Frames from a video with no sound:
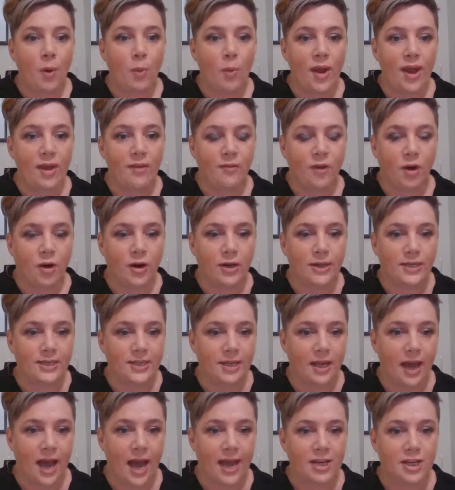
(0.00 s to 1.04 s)
We've
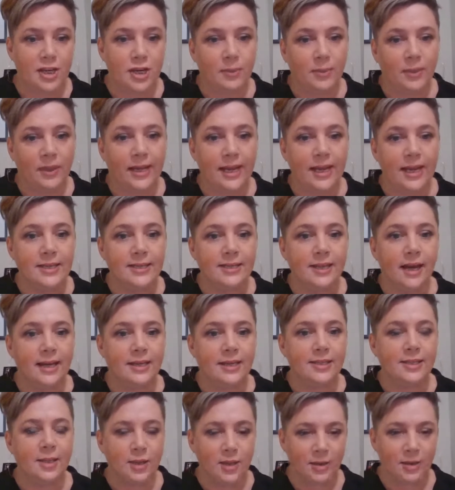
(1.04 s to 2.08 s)
got actionable
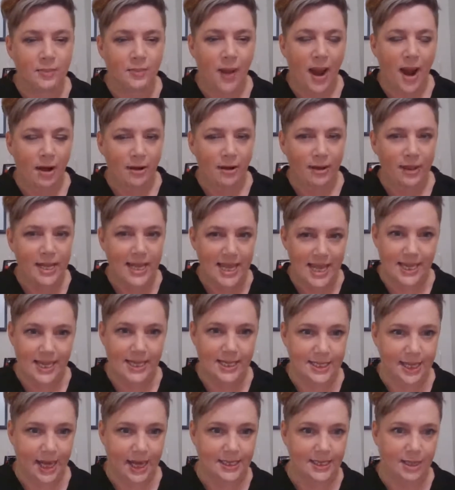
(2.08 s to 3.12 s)
insights. So apparently the
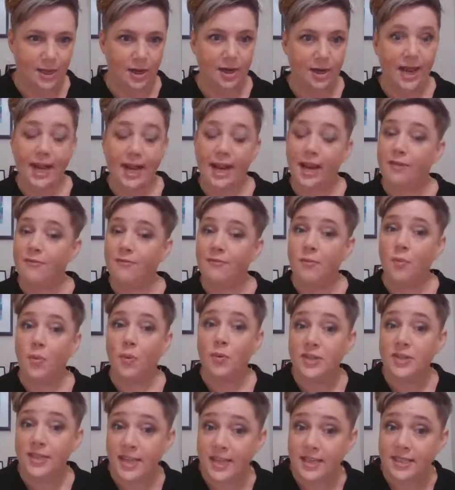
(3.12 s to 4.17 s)
insights are going to get even
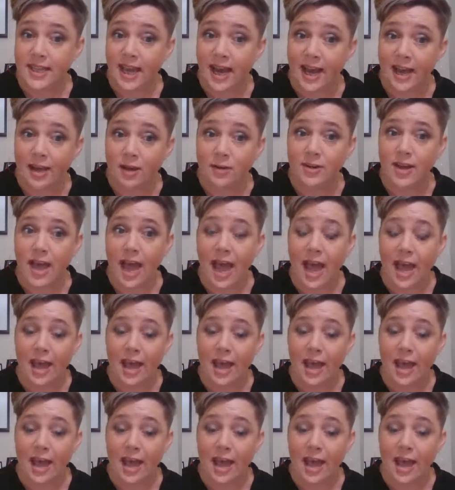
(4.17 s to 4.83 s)
more detailed.